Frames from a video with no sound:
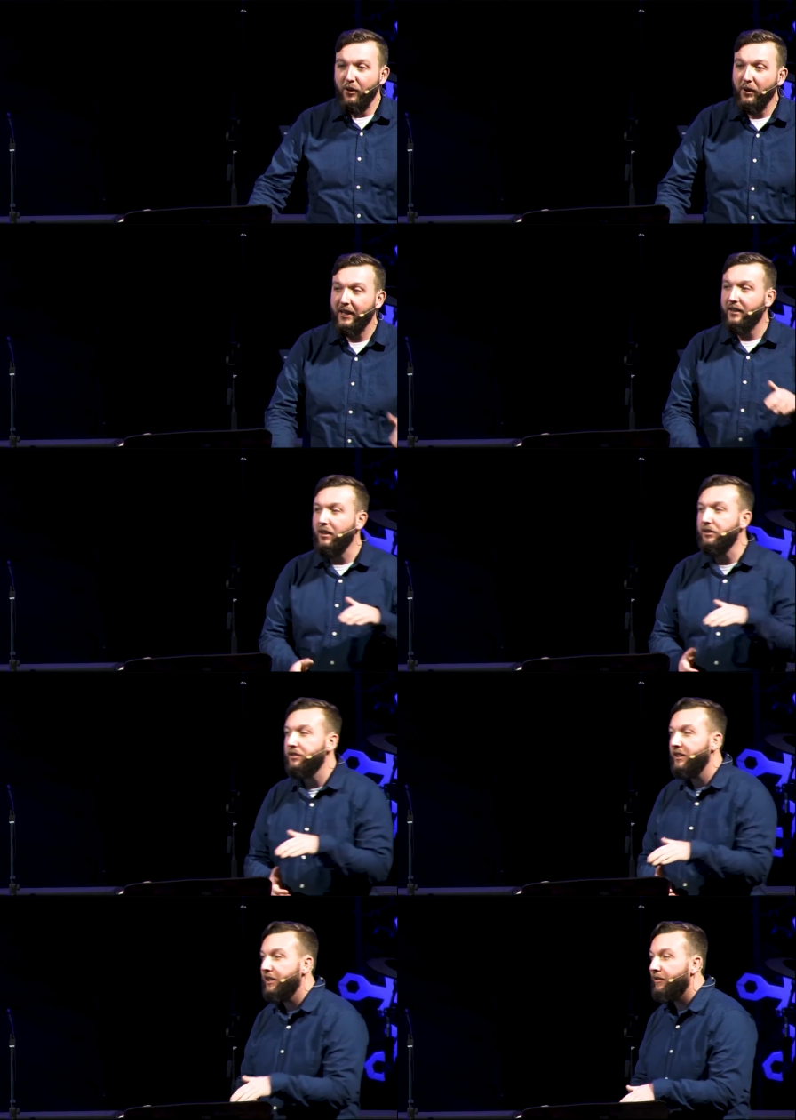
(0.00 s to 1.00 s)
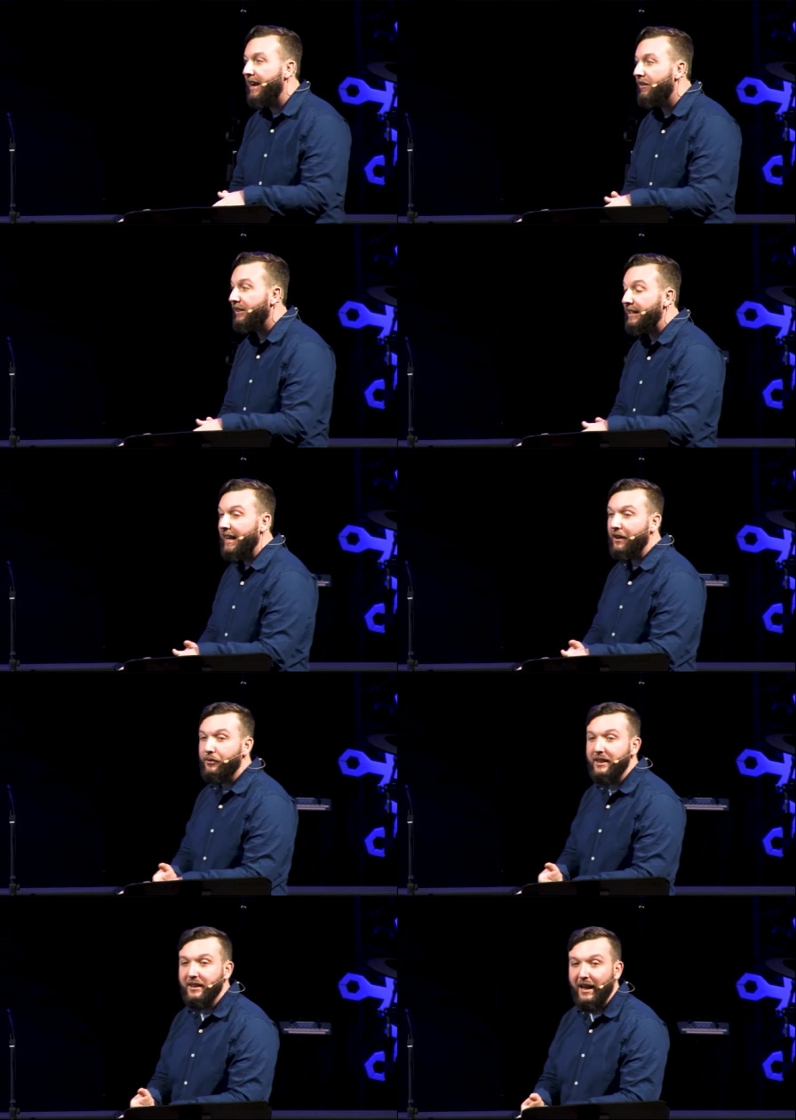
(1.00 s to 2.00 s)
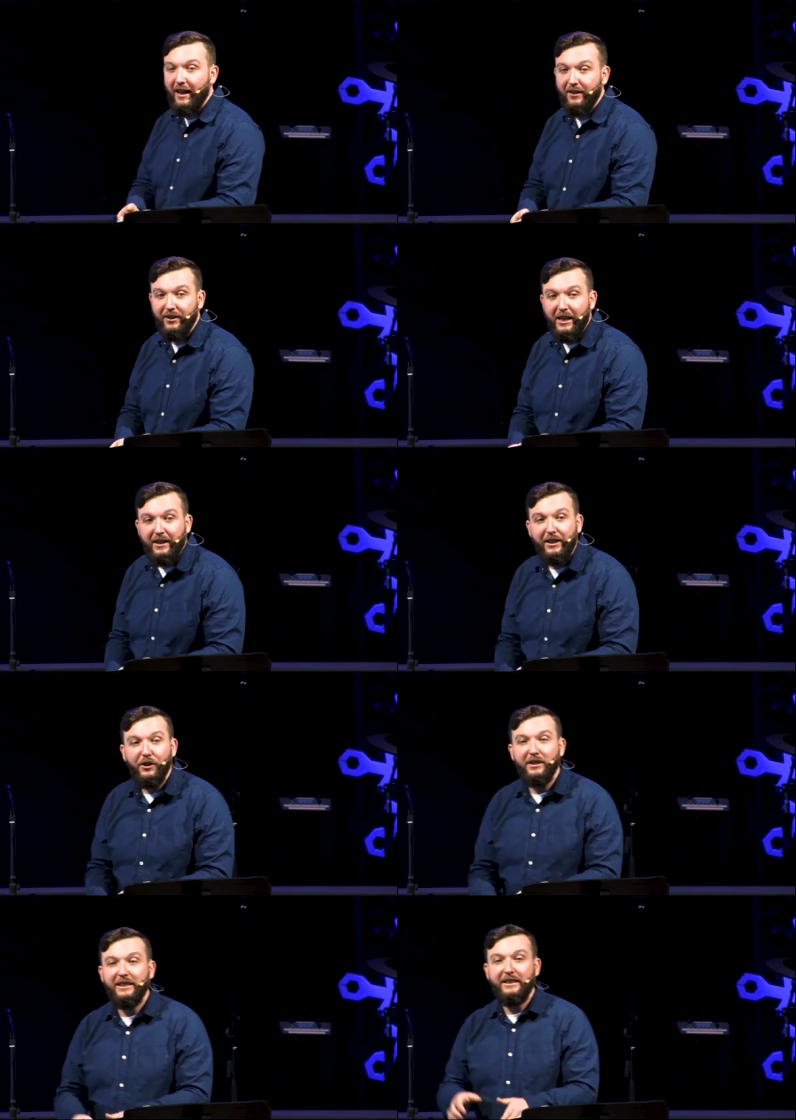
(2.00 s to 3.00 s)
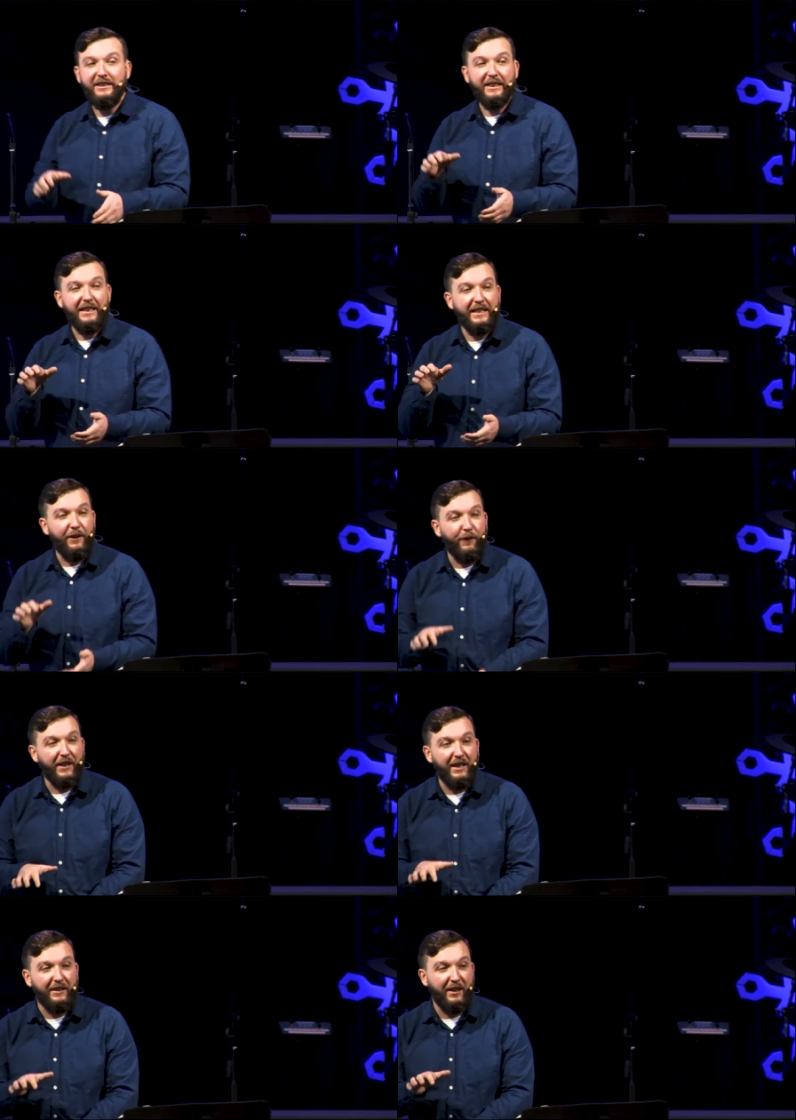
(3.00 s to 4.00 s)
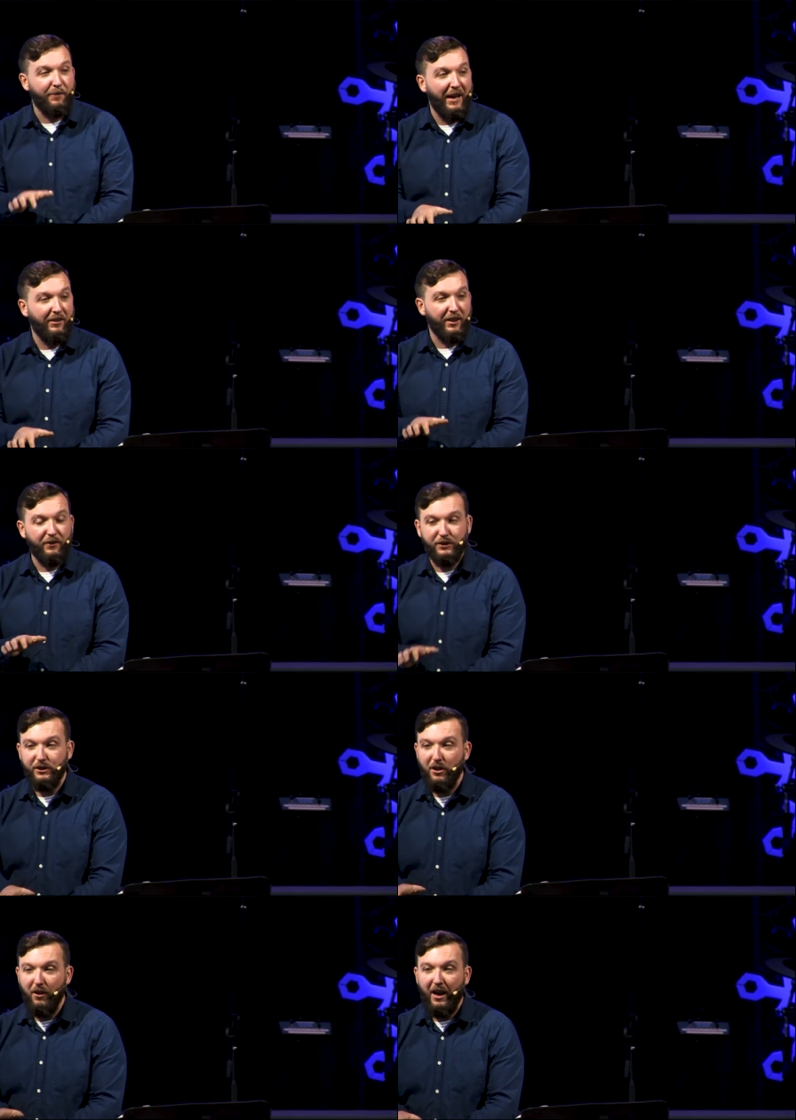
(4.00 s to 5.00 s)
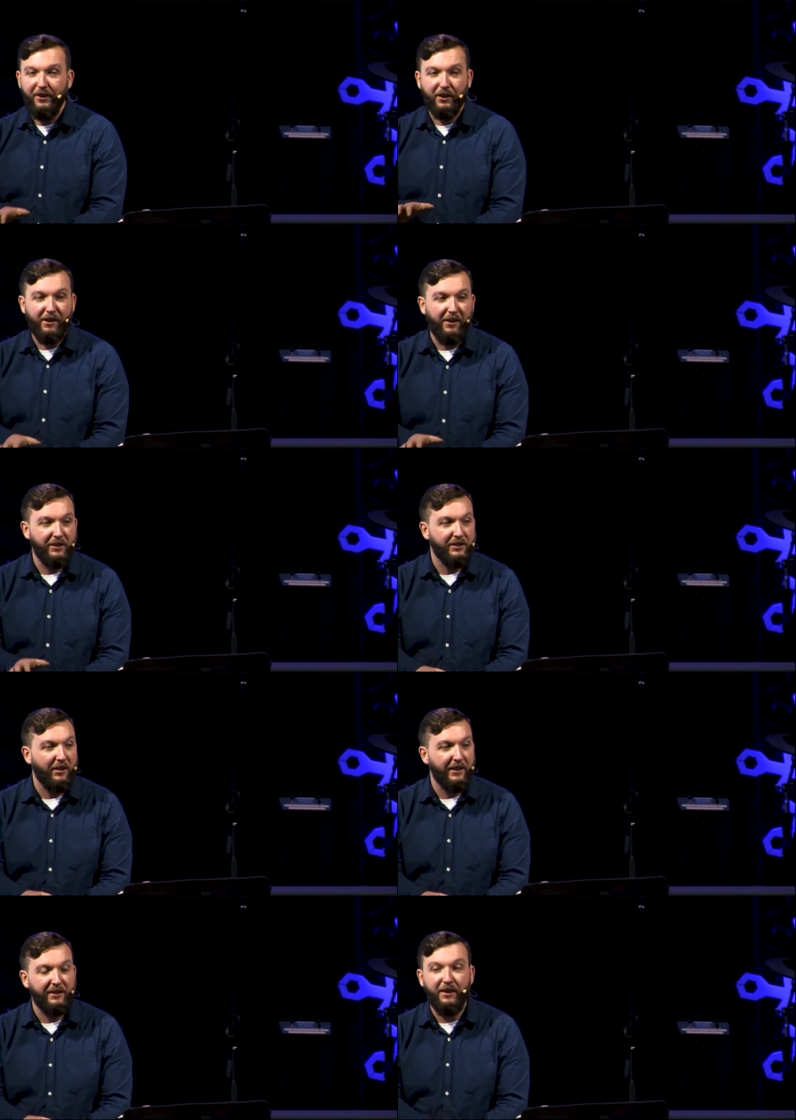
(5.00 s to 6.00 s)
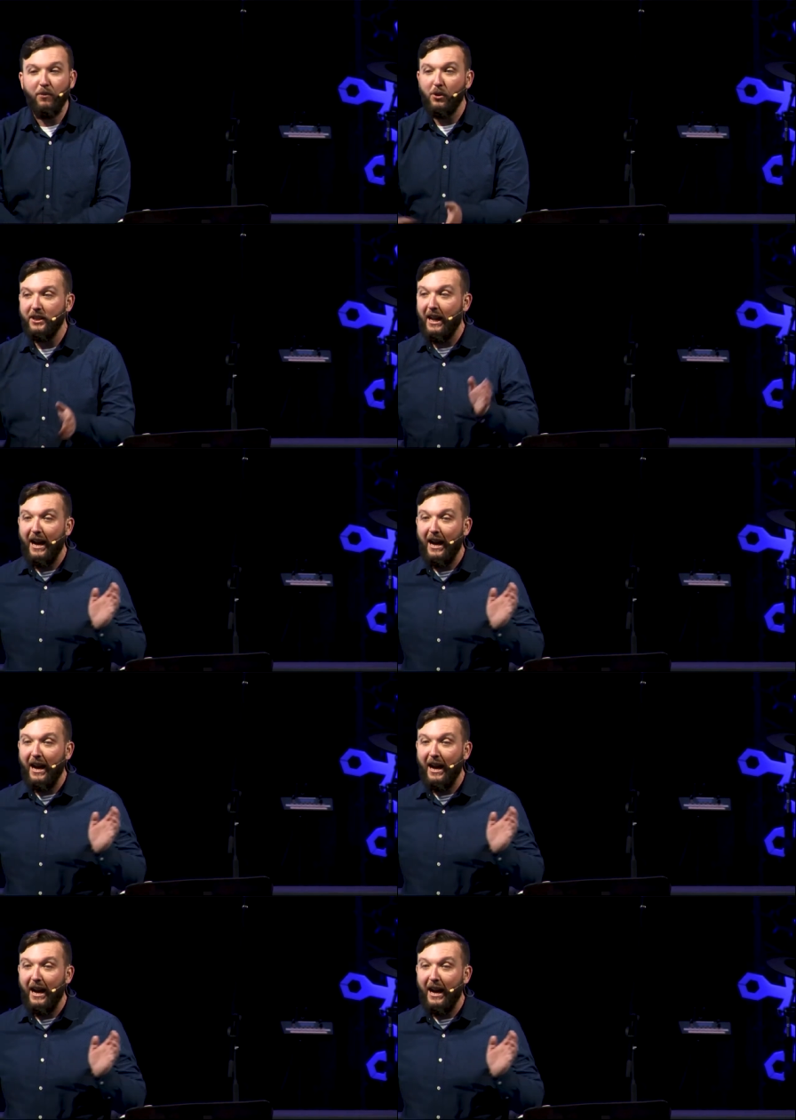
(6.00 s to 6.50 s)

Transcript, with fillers: We get closer to the ground, and I realize that there is a significant amount of snow on the ground in Salt Lake City, more than